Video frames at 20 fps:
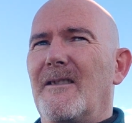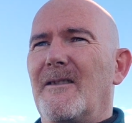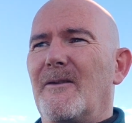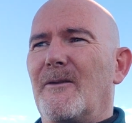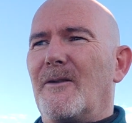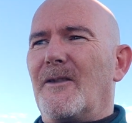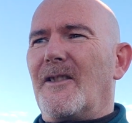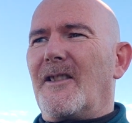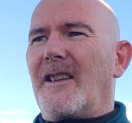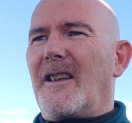
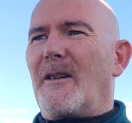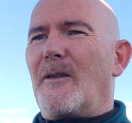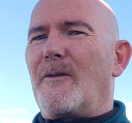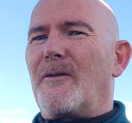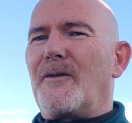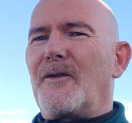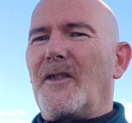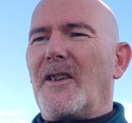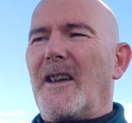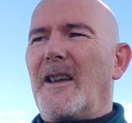Well, the elf
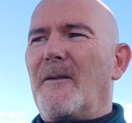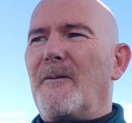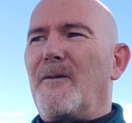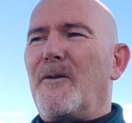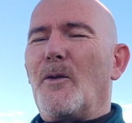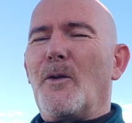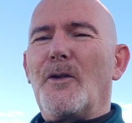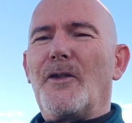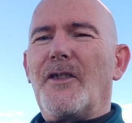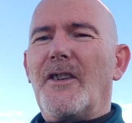saying
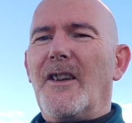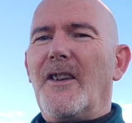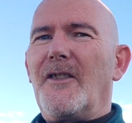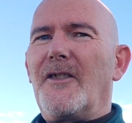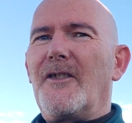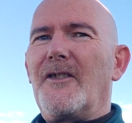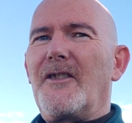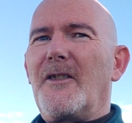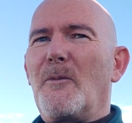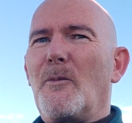4
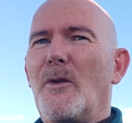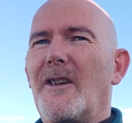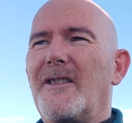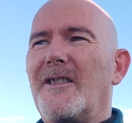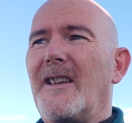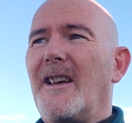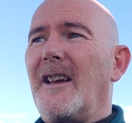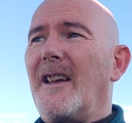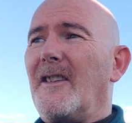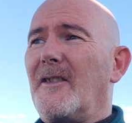seasons in one day.